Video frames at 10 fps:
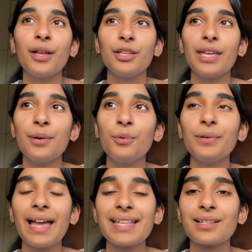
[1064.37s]
it will
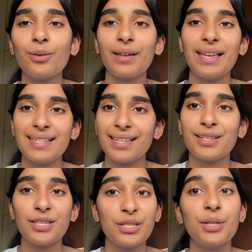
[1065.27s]
get a lot
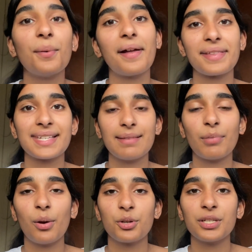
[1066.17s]
easier to do unseen
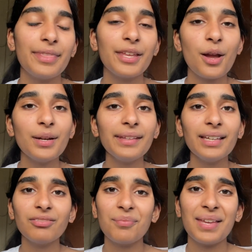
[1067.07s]
poetry. The only
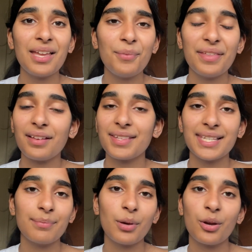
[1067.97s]
thing for me with
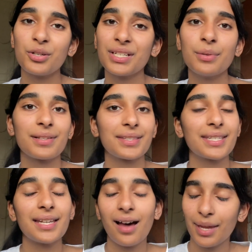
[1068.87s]
unseen poetry was
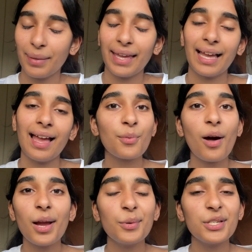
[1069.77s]
the timing. What
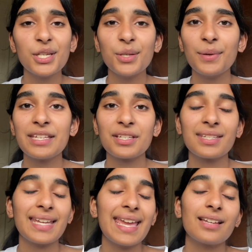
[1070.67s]
I would do is
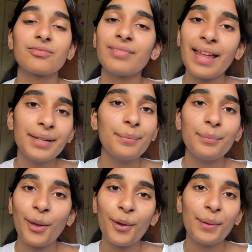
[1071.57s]
just take
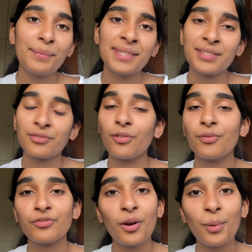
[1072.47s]
random poems
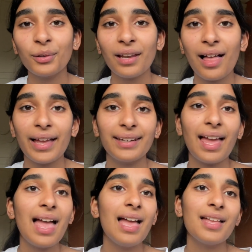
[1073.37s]
from
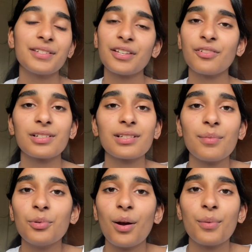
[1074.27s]
online. So for
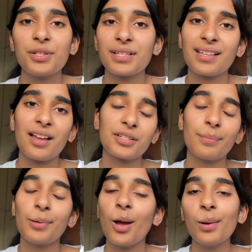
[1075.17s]
example, I would just search
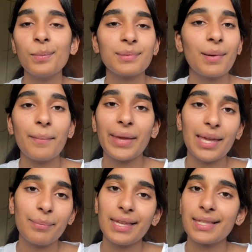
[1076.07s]
up poems about
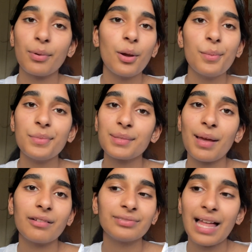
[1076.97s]
babies, poems
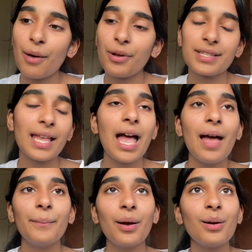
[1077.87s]
about flowers,
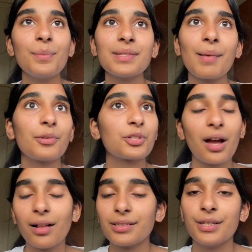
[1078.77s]
poems about
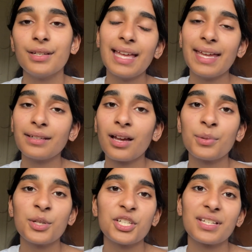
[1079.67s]
childhood. Then
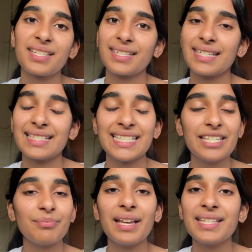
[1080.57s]
I would just
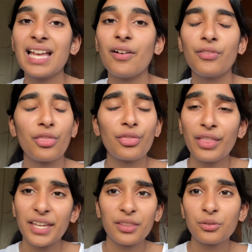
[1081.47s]
give myself
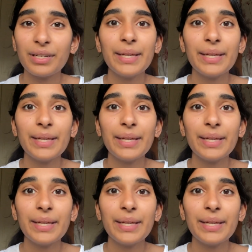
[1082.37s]
like 3